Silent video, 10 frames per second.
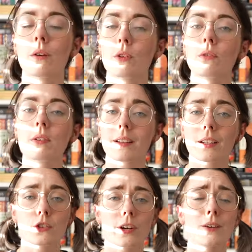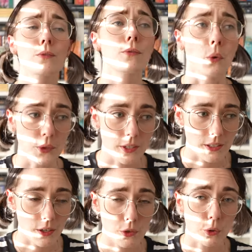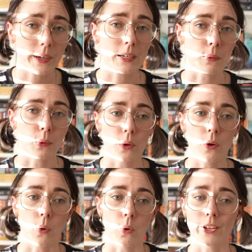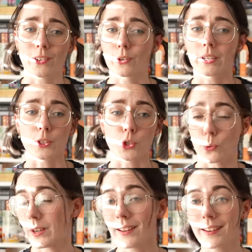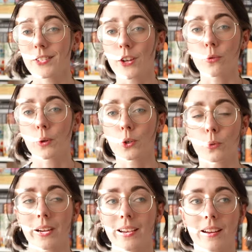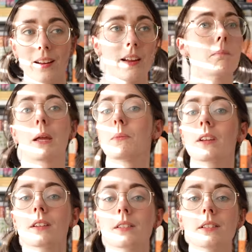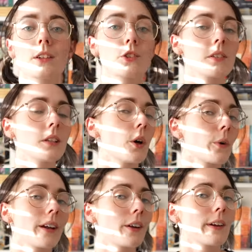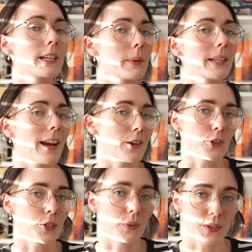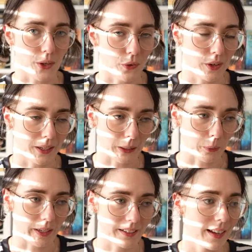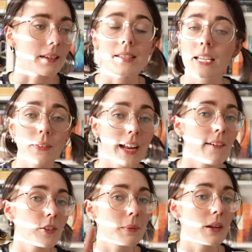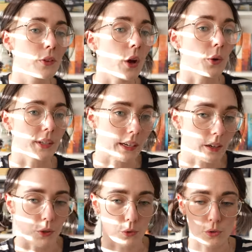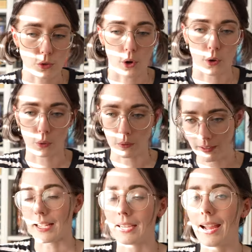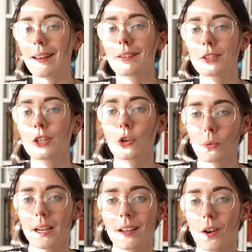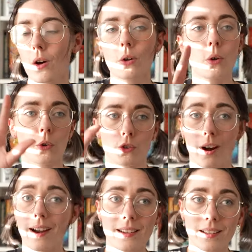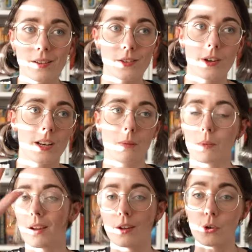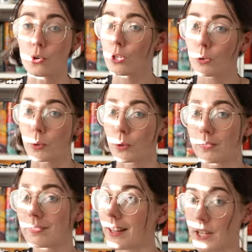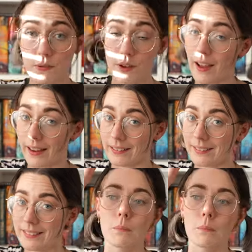If you feel like you're trying to force yourself to read more or you're not enjoying yourself when you're reading, maybe consider just lowering your expectations of yourself a little bit. It doesn't even have to be for the whole year if you're so dedicated to your reading goal or trying to hit a certain number, you do you boo, that's fine.